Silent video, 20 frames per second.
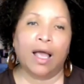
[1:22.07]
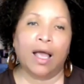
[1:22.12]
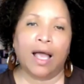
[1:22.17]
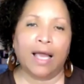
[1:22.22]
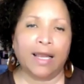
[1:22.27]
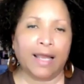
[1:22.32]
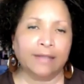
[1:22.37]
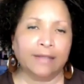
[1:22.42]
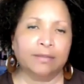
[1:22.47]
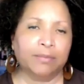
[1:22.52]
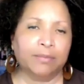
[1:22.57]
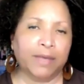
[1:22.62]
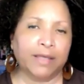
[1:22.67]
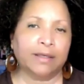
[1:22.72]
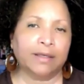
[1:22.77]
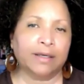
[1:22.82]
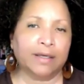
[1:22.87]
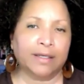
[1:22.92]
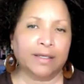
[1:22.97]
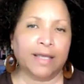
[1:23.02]
I like to make
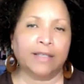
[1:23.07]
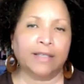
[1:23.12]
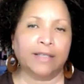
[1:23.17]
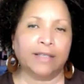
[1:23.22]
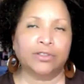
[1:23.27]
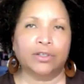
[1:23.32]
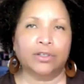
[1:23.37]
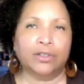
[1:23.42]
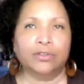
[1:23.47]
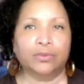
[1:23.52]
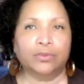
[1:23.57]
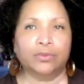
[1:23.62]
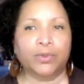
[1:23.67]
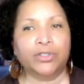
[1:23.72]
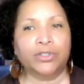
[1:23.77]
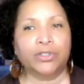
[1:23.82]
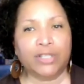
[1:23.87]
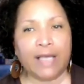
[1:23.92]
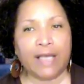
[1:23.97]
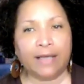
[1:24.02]
the connections with
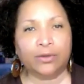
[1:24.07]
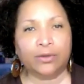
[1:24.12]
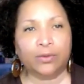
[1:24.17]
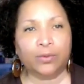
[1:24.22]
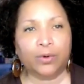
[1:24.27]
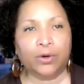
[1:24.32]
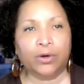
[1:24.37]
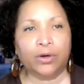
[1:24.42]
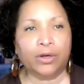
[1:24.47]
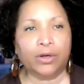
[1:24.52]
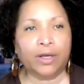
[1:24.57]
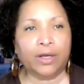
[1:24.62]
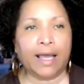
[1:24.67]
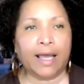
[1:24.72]
shadow work